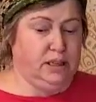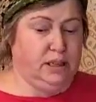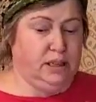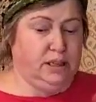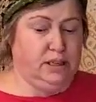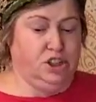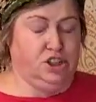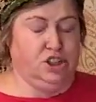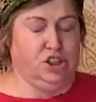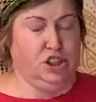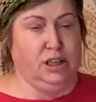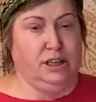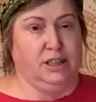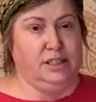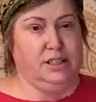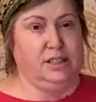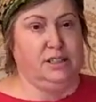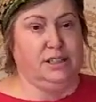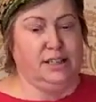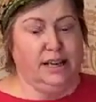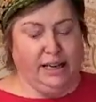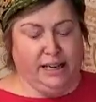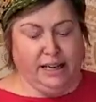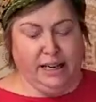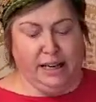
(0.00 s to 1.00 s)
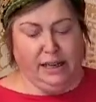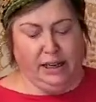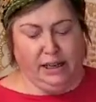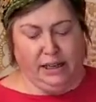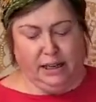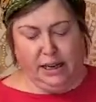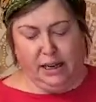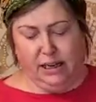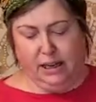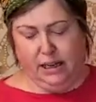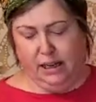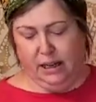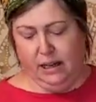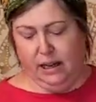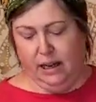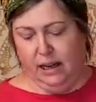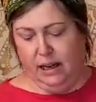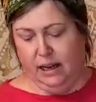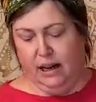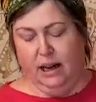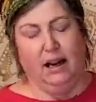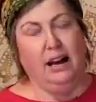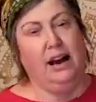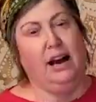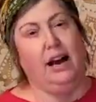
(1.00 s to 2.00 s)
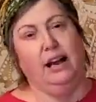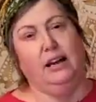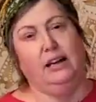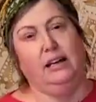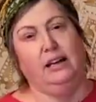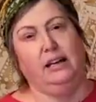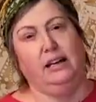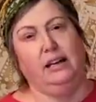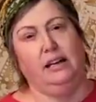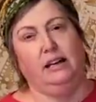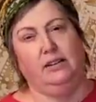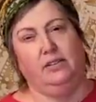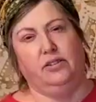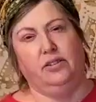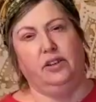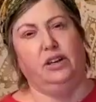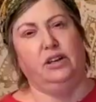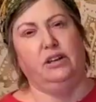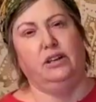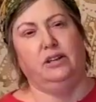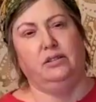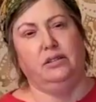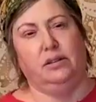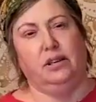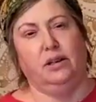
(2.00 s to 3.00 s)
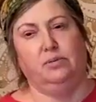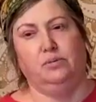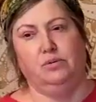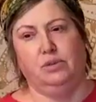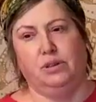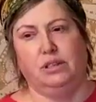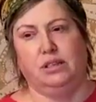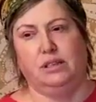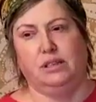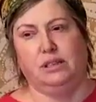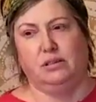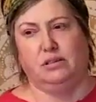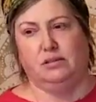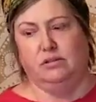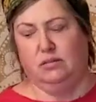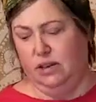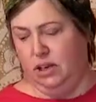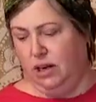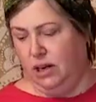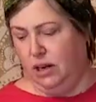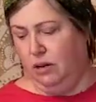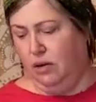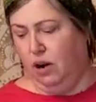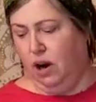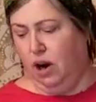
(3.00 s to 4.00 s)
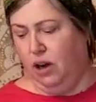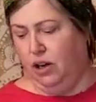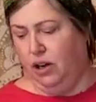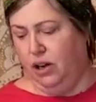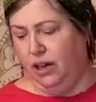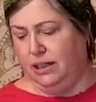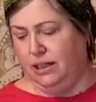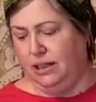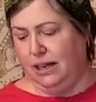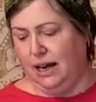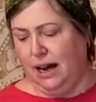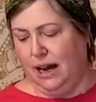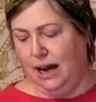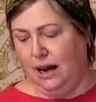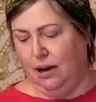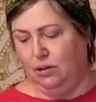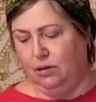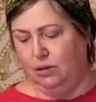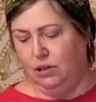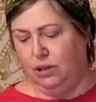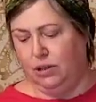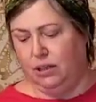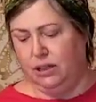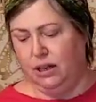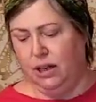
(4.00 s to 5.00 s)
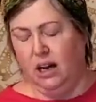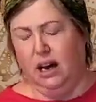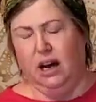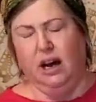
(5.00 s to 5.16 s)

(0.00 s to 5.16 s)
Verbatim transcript: initially to take any any anything that was you know on it out